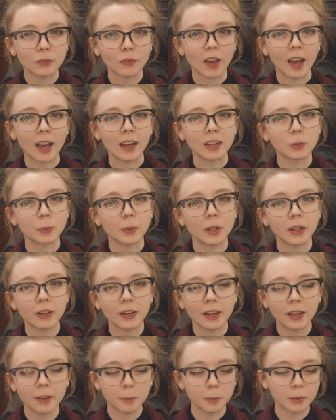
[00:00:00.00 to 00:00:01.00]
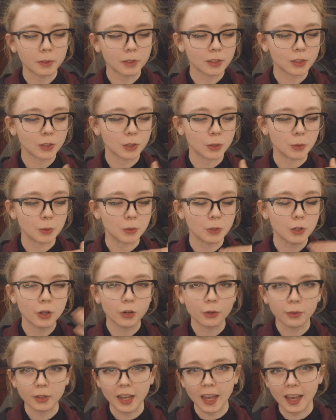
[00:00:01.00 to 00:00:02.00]
fact, we are able to
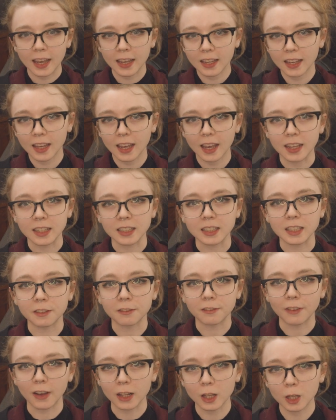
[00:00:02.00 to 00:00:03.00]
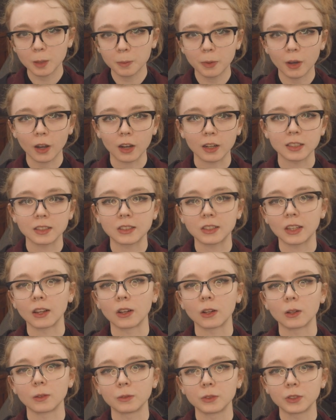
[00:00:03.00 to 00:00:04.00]
create and develop
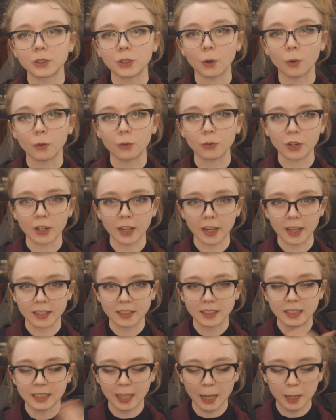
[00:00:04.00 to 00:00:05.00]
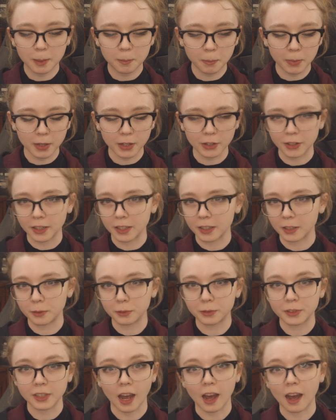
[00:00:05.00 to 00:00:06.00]
ourselves over a set period
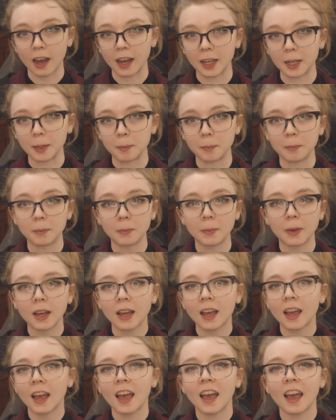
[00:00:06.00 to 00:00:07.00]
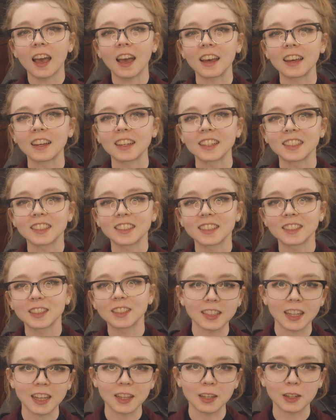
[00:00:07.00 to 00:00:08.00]
of time and
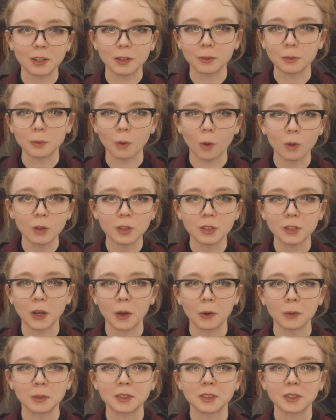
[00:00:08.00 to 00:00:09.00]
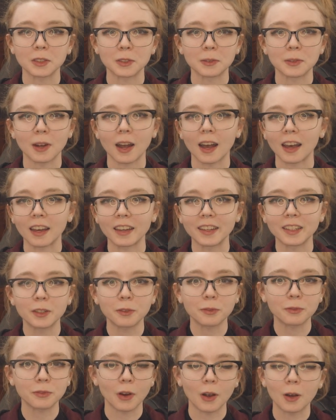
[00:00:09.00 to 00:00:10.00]
take a roller coaster ride
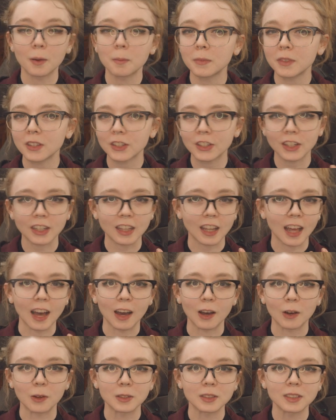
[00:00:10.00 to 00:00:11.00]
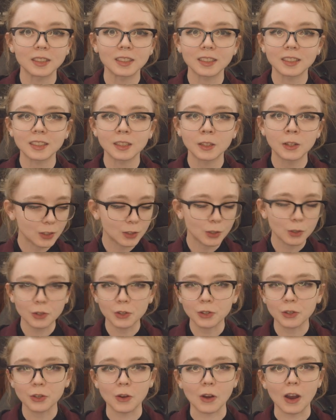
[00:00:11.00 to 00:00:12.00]
from the clouds to the
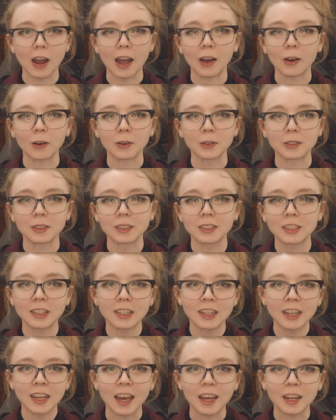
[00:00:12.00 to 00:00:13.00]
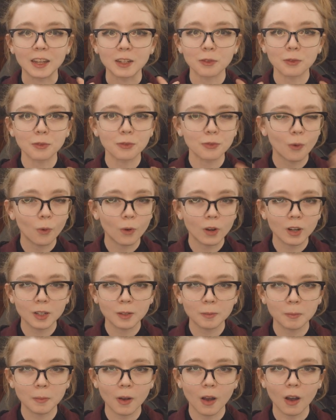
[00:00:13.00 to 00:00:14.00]
ground and
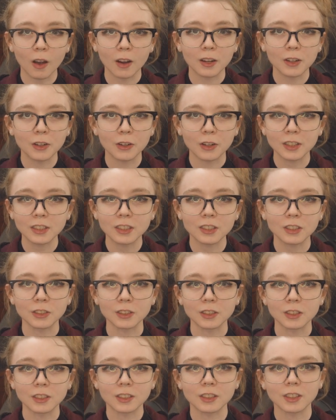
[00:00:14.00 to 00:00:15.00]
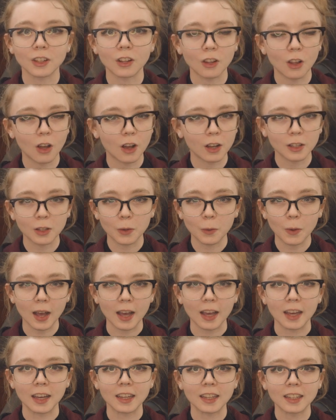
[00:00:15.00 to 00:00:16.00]
form our crystals along the
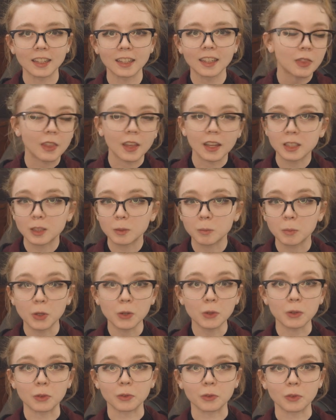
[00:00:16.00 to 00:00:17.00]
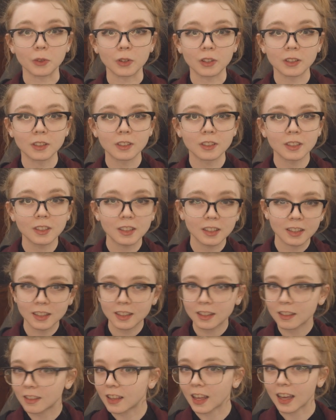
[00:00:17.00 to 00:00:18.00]
way. That's beautiful.
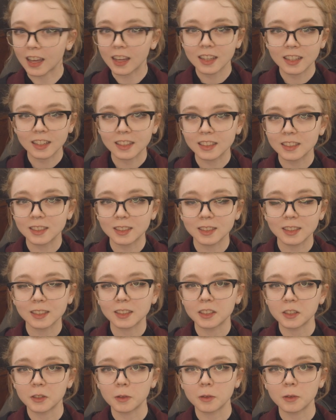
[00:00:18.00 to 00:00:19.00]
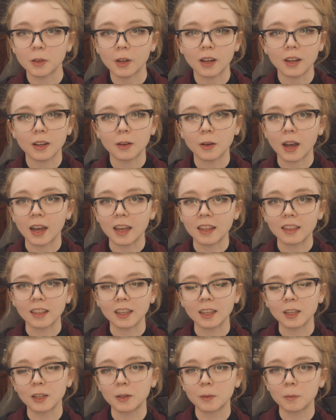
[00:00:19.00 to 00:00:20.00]
That is, I
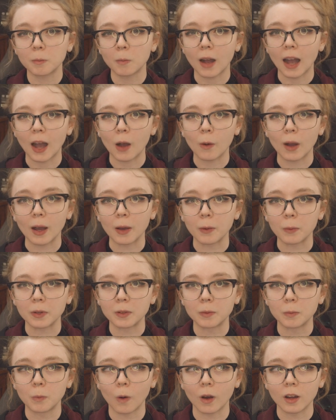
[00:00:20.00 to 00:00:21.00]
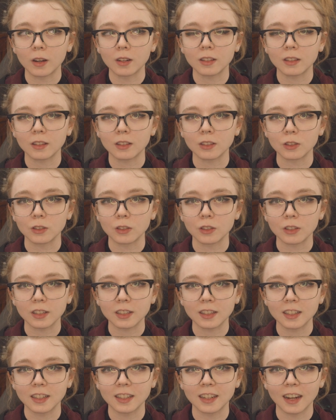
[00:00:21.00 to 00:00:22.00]
think, how I would want to look at
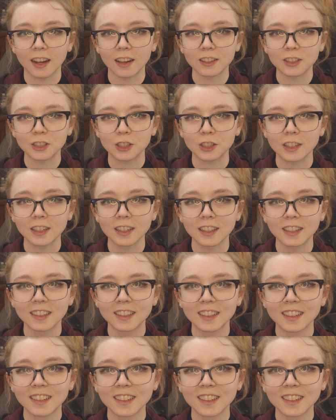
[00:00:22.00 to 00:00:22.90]
the analogy.